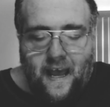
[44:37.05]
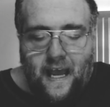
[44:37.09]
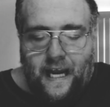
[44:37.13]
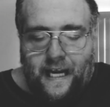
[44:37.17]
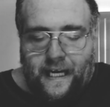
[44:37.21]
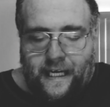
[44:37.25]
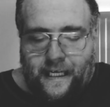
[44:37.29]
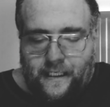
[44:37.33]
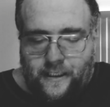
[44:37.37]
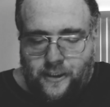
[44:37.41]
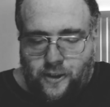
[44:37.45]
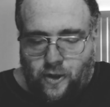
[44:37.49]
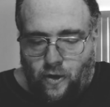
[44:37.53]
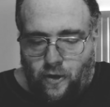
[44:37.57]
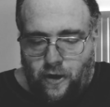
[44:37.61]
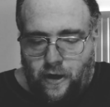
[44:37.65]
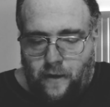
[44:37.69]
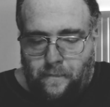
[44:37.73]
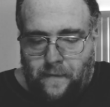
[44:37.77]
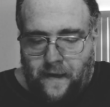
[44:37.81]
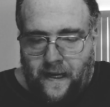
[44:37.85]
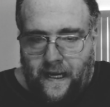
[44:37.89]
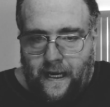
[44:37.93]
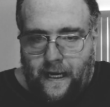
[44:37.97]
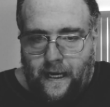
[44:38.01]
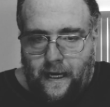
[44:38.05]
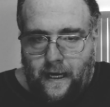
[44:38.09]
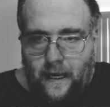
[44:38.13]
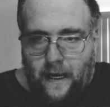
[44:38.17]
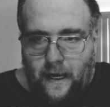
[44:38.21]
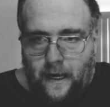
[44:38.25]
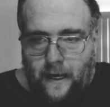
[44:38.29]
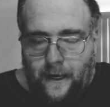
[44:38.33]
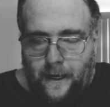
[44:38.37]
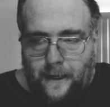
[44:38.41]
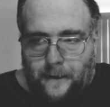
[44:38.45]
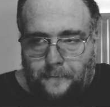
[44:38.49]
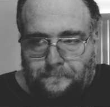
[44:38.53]
He's going to be
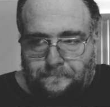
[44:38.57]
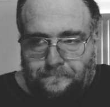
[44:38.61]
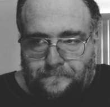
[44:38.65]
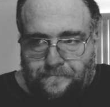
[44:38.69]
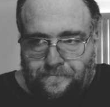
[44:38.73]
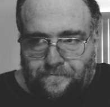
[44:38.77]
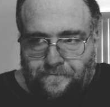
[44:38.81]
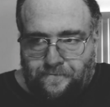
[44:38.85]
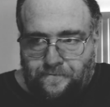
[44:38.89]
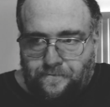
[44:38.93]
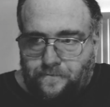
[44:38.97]
um,